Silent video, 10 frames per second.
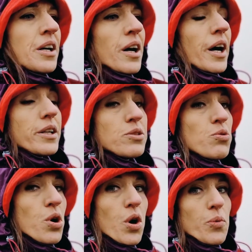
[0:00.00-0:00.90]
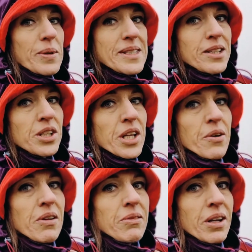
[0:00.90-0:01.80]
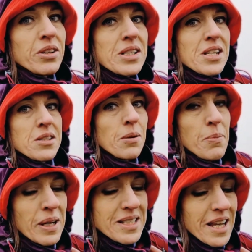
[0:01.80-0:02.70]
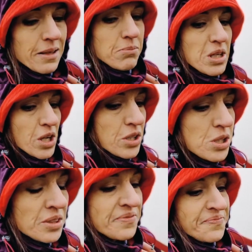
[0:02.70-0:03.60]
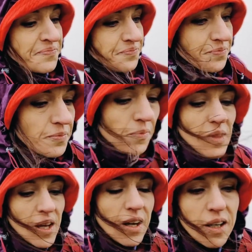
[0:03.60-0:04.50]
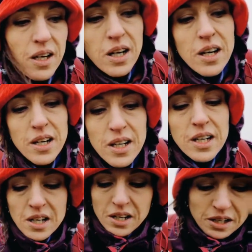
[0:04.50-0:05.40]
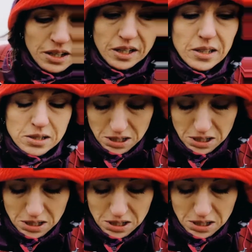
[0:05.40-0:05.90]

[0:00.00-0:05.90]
I do hope it's not gonna rain when I'm gonna set up my tent because uh, it's,